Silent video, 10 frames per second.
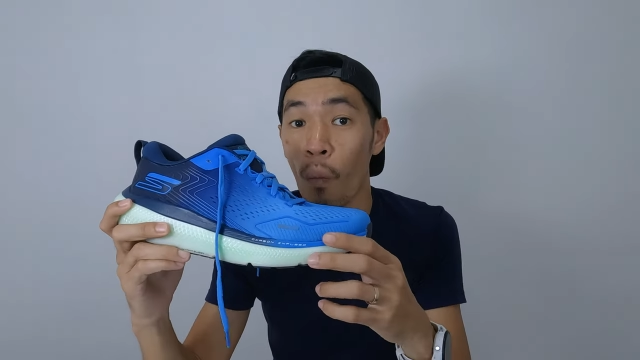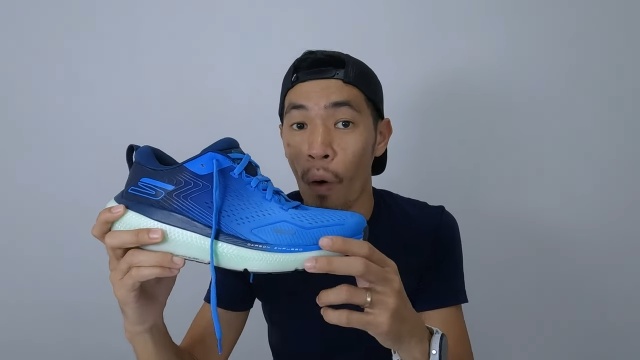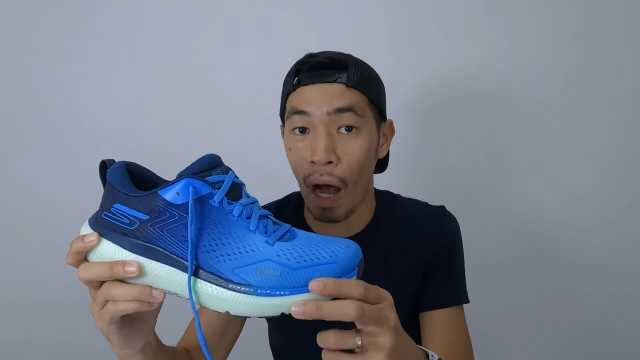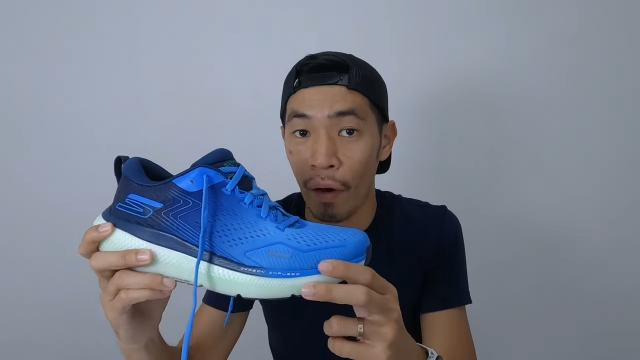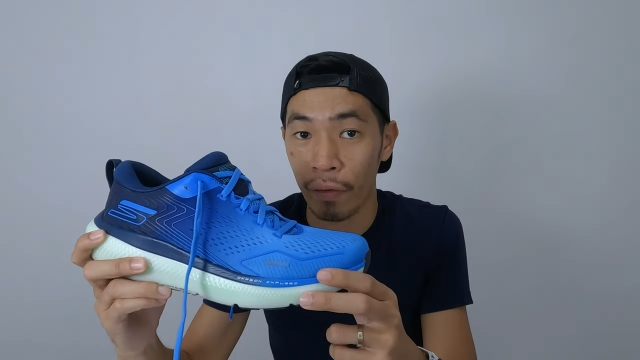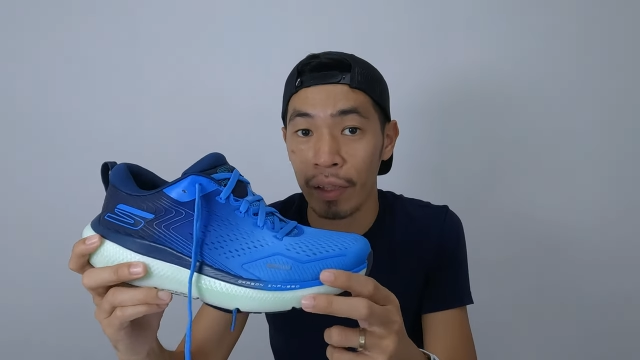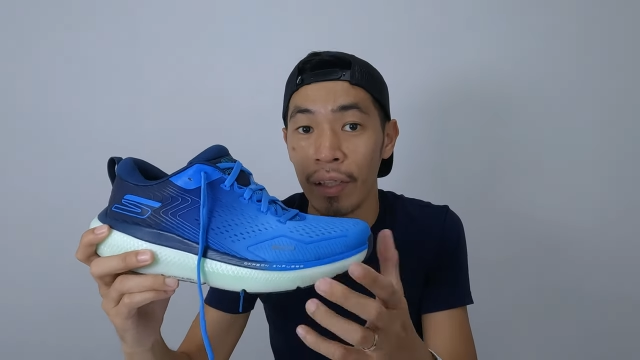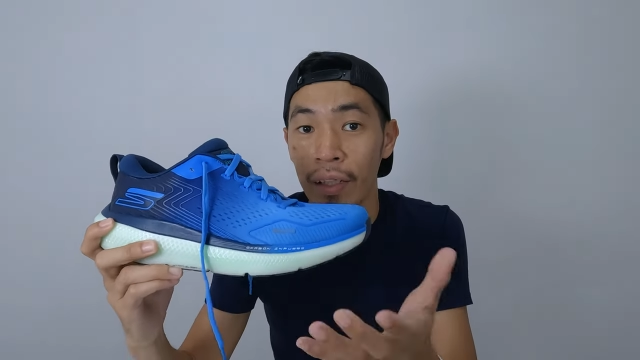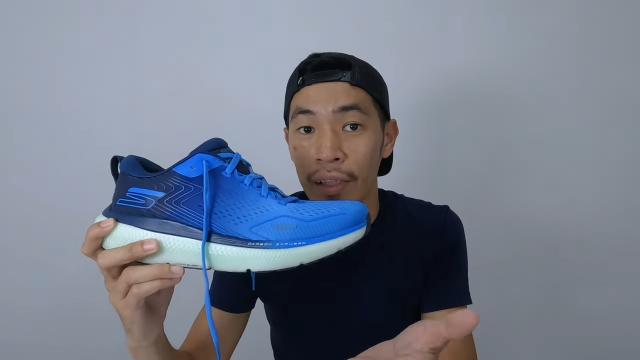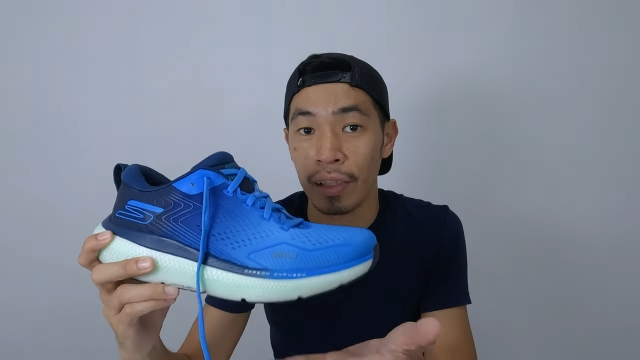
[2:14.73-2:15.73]

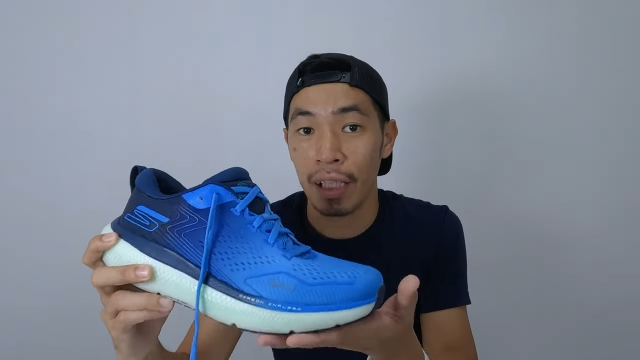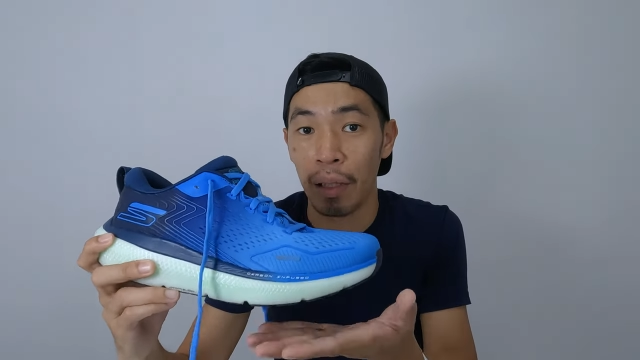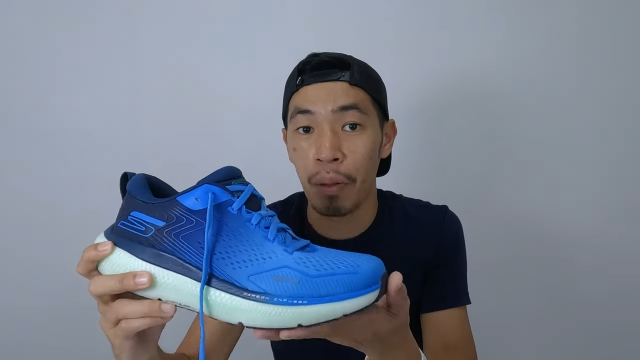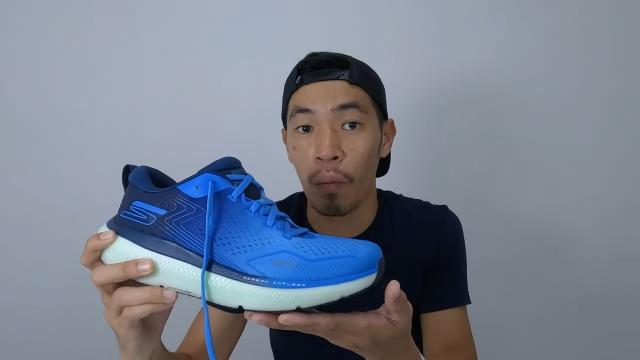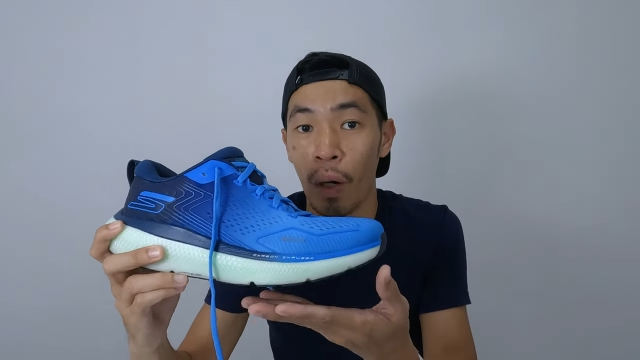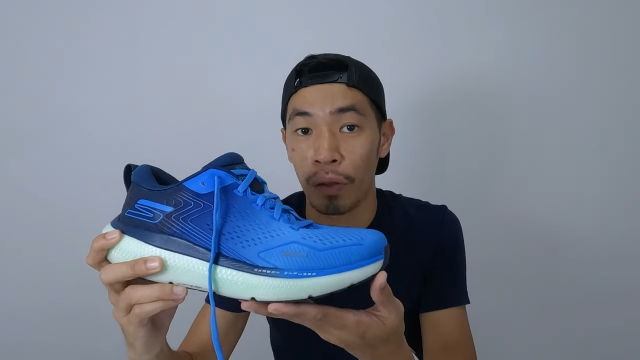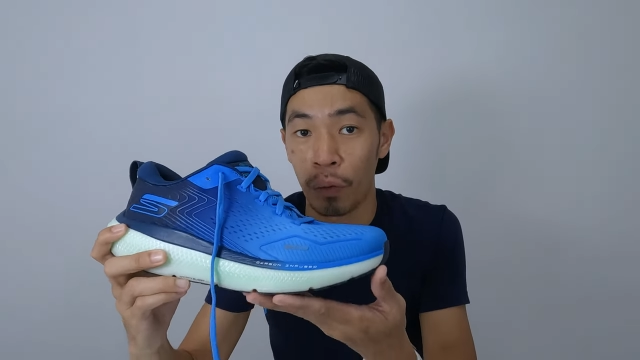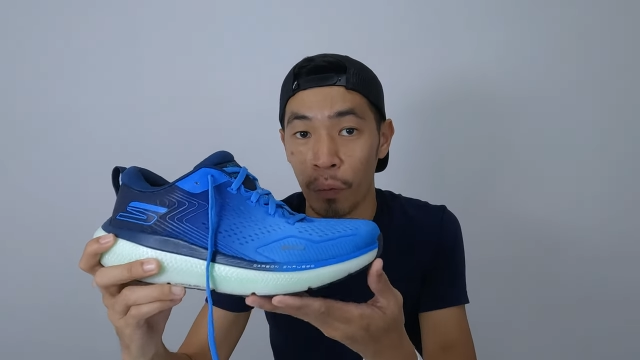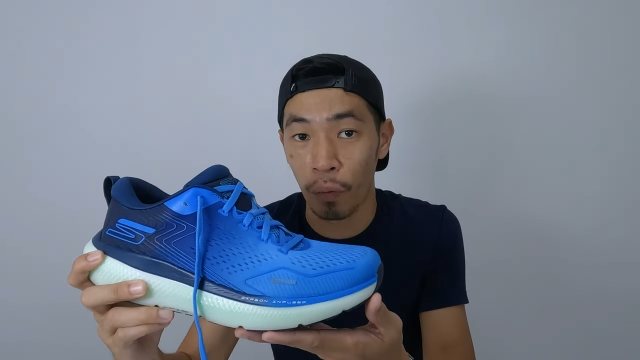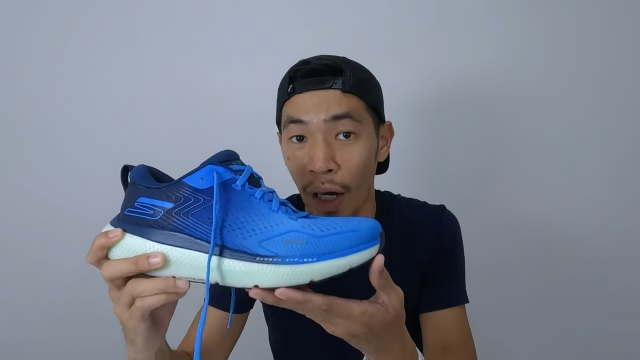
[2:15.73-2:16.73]
very stable
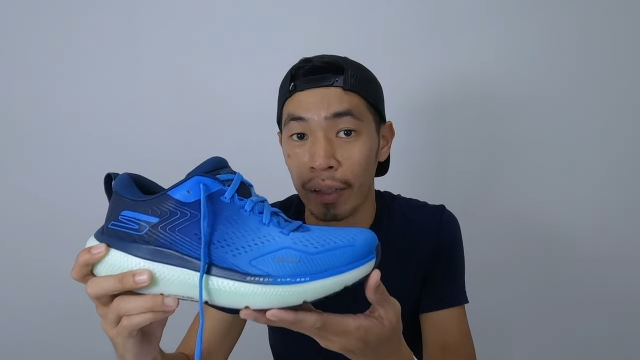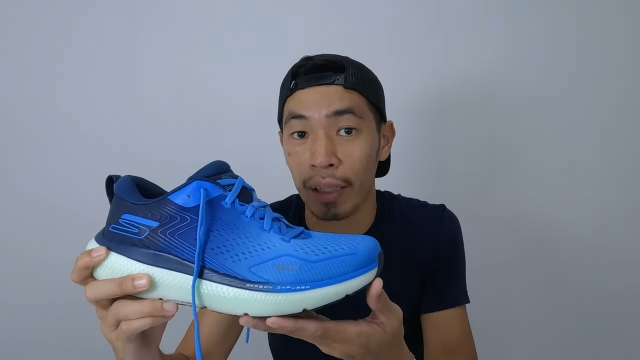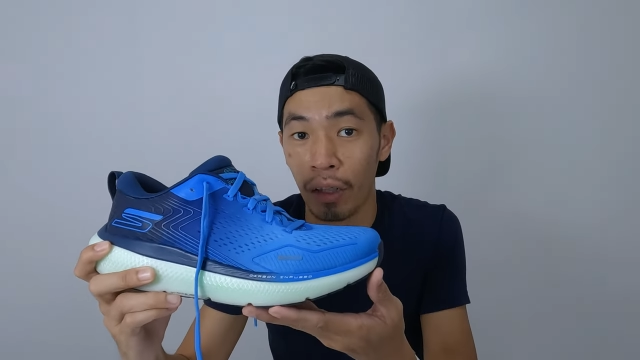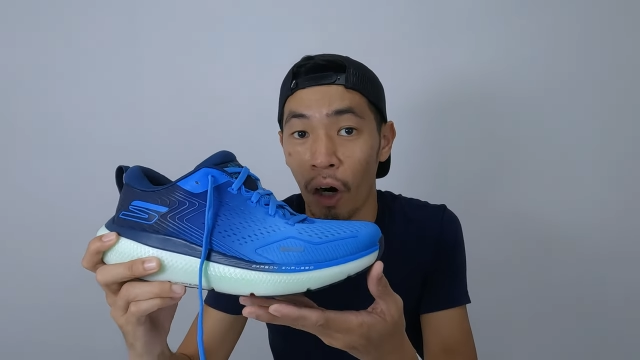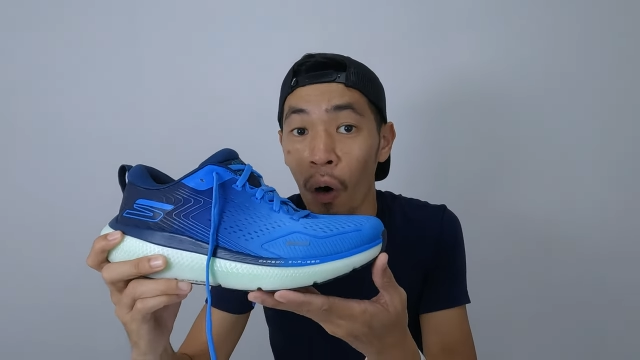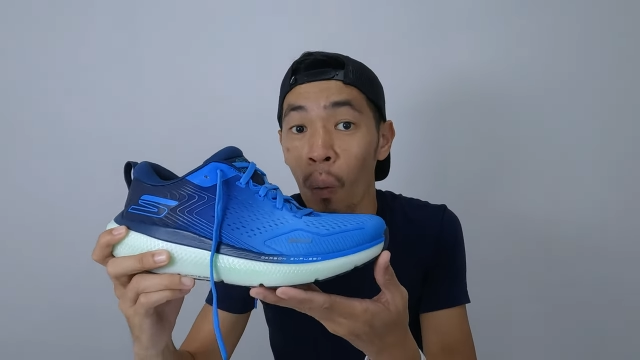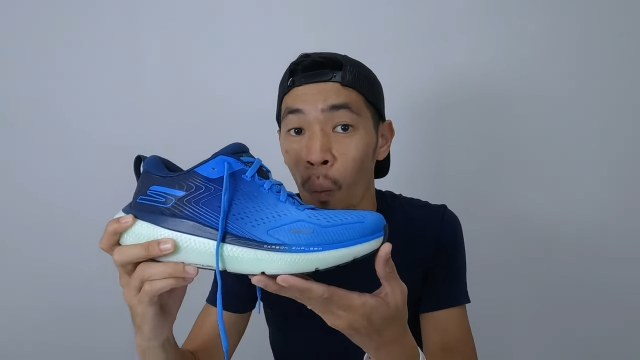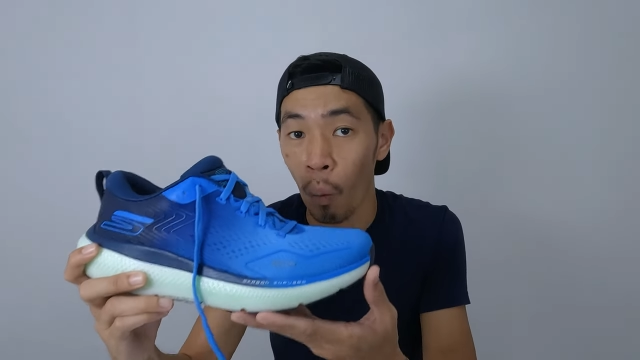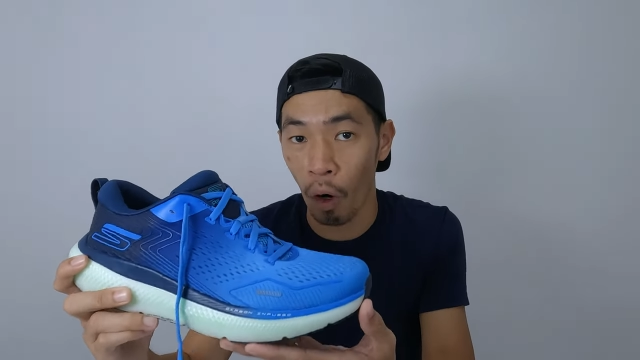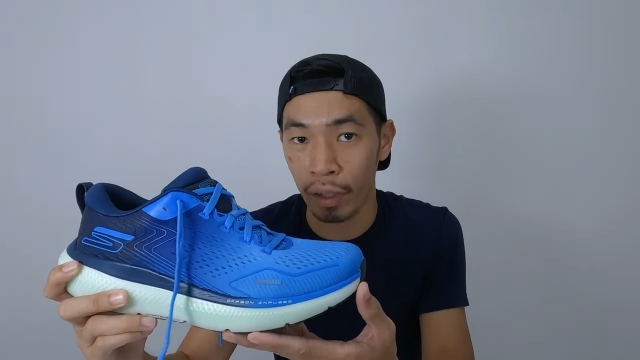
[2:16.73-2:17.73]
when running or
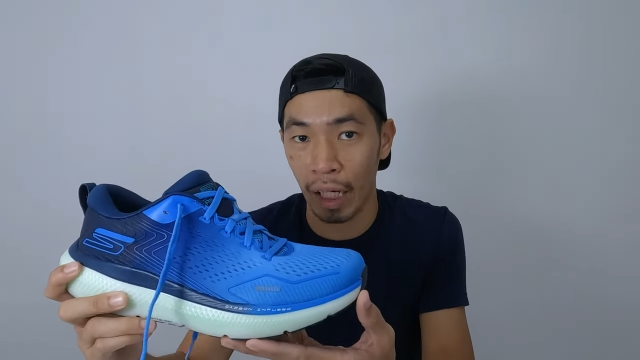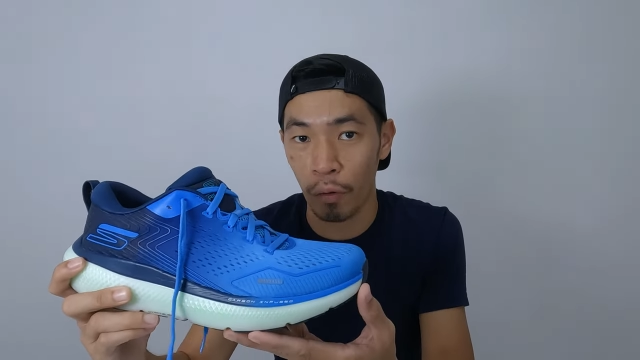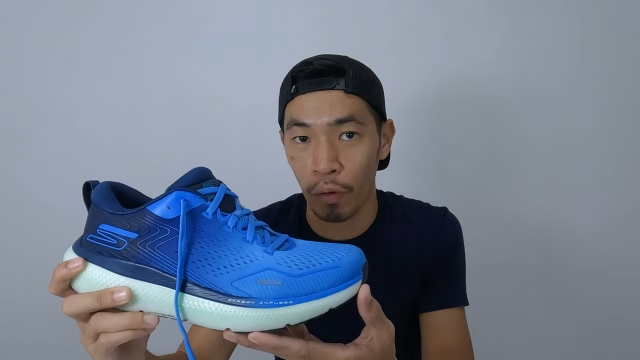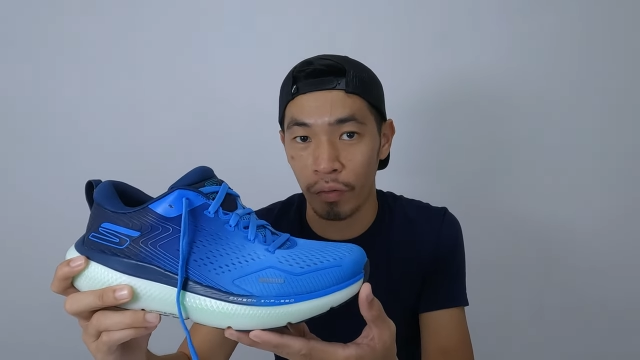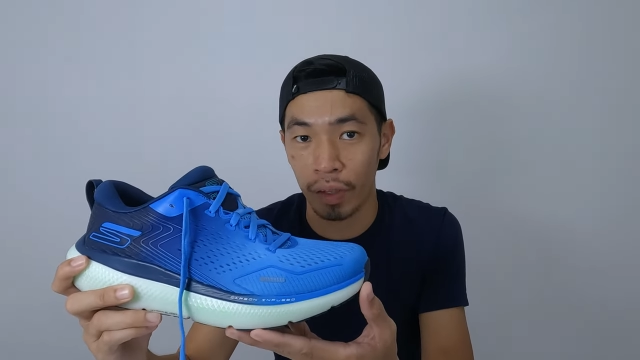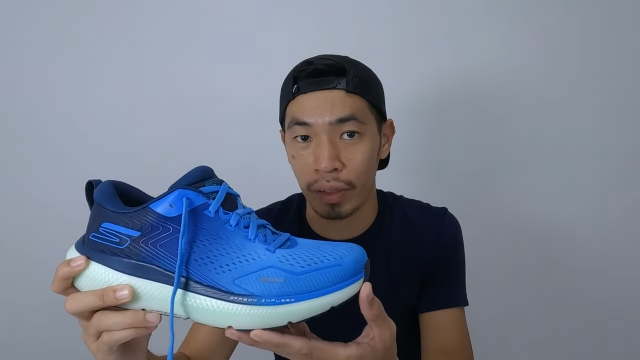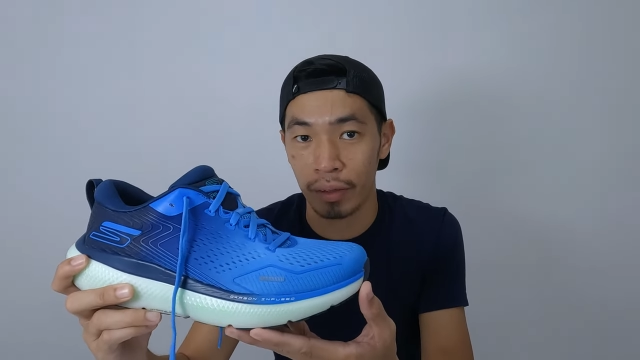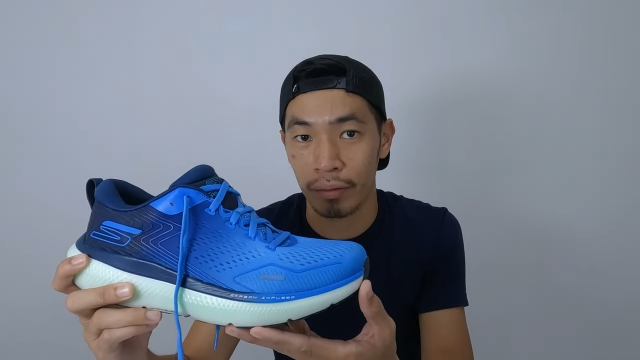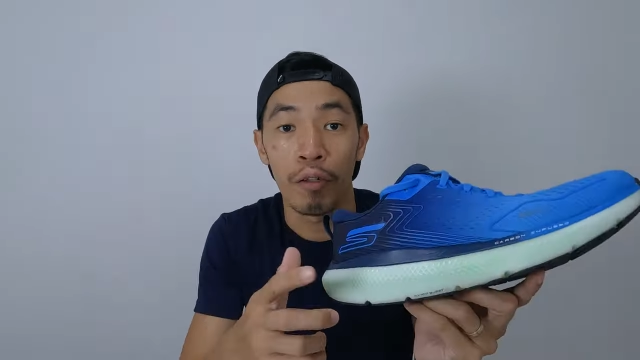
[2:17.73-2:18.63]
walking with it.